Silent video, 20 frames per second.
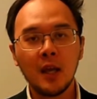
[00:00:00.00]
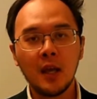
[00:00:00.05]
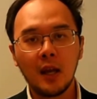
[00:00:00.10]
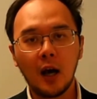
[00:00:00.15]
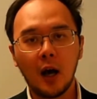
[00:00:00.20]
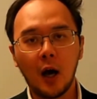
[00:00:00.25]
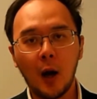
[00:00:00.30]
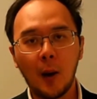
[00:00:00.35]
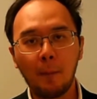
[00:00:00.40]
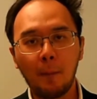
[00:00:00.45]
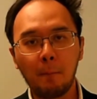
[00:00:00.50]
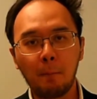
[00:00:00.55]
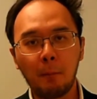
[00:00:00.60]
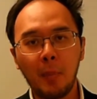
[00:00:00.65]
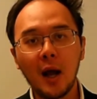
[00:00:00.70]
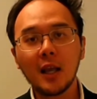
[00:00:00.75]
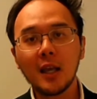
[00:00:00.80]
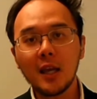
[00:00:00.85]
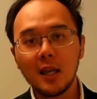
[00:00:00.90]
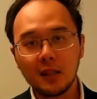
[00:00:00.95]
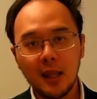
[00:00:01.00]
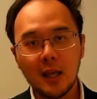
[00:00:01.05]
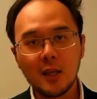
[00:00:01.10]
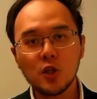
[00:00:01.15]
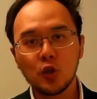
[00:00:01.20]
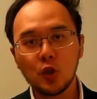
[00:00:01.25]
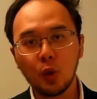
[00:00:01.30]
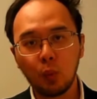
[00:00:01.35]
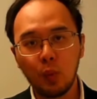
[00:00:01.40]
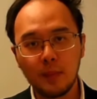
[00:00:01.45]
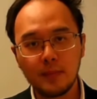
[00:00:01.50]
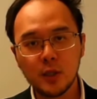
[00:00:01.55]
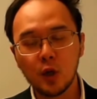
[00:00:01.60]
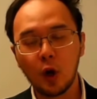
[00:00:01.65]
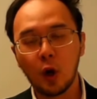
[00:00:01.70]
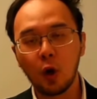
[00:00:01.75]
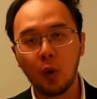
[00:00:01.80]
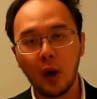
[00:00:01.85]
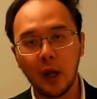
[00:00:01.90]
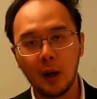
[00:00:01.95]
Right. Market tends to
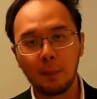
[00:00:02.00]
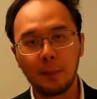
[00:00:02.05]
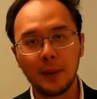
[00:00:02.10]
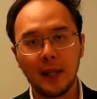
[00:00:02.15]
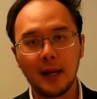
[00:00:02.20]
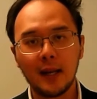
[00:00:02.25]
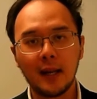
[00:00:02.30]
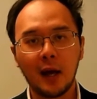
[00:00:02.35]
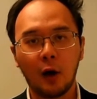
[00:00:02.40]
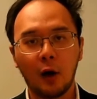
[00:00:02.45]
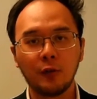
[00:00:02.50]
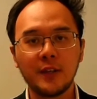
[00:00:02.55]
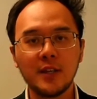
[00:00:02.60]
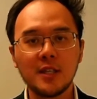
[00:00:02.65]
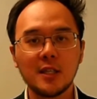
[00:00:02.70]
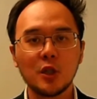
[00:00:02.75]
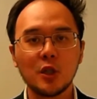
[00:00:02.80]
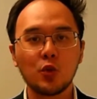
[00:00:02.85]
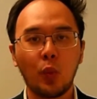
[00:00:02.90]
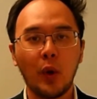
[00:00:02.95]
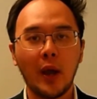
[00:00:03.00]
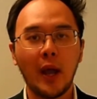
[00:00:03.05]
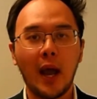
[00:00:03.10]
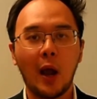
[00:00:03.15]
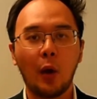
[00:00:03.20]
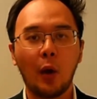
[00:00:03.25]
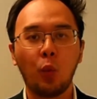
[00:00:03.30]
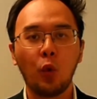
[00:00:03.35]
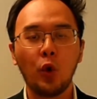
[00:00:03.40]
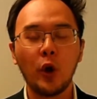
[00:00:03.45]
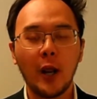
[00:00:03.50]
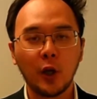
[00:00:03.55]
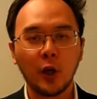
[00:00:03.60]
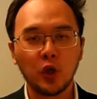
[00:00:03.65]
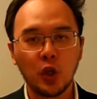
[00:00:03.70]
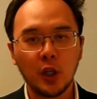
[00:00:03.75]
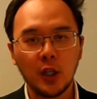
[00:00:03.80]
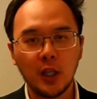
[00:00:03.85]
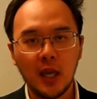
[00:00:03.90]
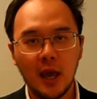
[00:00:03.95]
whipsaw quite a bit. Now, this is where I would
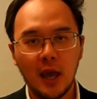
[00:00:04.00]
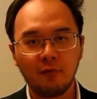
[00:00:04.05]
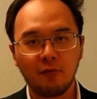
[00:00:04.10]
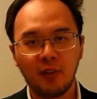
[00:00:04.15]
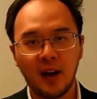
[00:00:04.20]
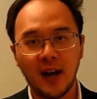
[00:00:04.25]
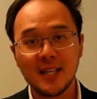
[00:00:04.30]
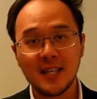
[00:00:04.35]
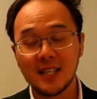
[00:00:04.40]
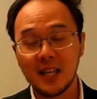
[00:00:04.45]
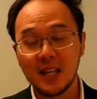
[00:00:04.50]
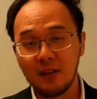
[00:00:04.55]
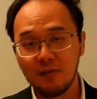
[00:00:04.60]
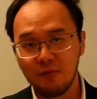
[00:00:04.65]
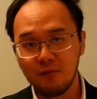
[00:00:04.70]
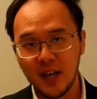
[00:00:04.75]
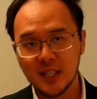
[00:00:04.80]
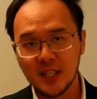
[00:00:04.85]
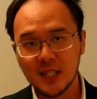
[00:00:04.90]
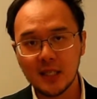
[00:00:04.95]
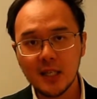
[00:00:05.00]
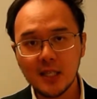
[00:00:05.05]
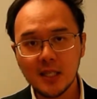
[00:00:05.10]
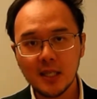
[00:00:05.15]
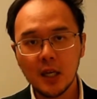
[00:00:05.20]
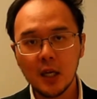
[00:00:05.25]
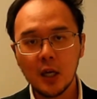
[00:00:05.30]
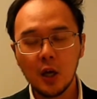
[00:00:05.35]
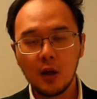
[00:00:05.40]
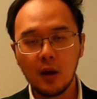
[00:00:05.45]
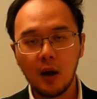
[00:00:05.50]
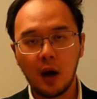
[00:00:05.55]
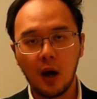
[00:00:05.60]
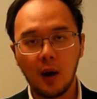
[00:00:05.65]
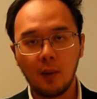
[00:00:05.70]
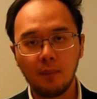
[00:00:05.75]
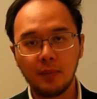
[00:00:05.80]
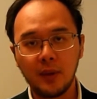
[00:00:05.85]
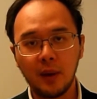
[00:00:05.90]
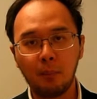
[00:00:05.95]
actually advise the investors,
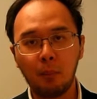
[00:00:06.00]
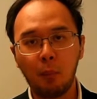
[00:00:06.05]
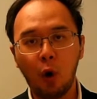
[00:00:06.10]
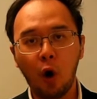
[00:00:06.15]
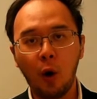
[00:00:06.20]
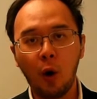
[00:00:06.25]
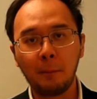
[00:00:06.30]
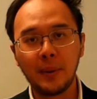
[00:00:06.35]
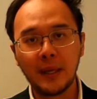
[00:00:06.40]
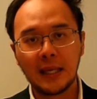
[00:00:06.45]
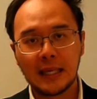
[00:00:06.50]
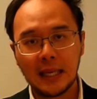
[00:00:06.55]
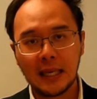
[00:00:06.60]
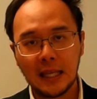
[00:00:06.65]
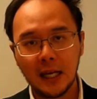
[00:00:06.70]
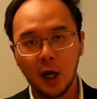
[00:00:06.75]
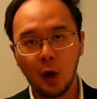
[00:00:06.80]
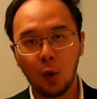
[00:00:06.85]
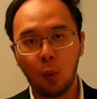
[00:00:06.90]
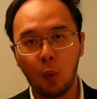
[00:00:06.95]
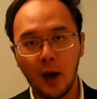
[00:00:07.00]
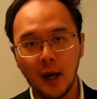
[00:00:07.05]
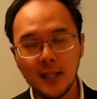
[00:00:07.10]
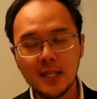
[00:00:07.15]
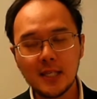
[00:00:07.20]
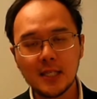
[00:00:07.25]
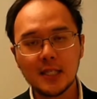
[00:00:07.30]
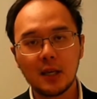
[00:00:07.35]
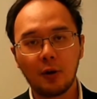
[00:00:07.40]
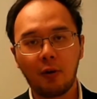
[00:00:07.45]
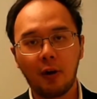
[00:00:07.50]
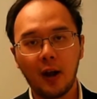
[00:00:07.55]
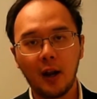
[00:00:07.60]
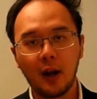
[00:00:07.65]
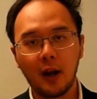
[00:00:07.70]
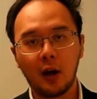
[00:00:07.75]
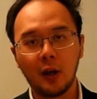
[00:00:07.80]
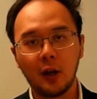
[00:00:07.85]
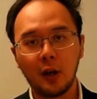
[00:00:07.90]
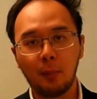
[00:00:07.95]
the more beginner ones, right?
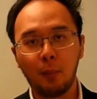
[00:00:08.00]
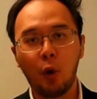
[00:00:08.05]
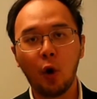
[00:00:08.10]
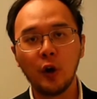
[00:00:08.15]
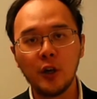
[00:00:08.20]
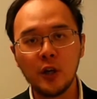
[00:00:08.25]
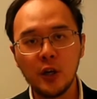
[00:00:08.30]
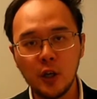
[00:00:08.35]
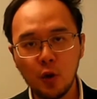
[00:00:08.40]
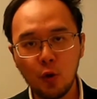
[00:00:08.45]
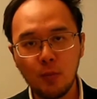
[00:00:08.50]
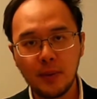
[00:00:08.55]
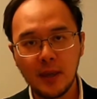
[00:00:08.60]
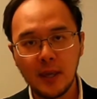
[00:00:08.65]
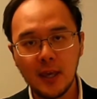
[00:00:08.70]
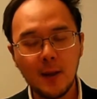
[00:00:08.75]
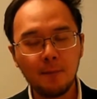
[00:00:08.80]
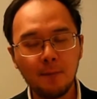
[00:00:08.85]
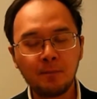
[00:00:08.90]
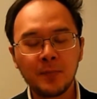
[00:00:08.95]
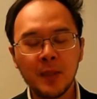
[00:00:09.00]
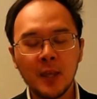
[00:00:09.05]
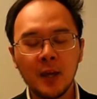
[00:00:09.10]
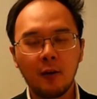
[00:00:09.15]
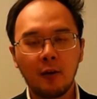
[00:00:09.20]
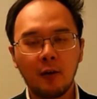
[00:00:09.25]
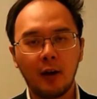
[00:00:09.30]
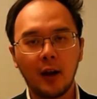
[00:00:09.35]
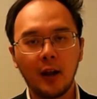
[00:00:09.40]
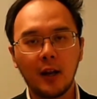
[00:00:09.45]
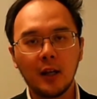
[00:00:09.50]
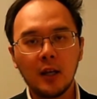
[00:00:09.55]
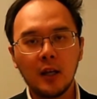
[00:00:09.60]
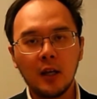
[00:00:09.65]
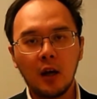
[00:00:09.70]
The more newbie, right?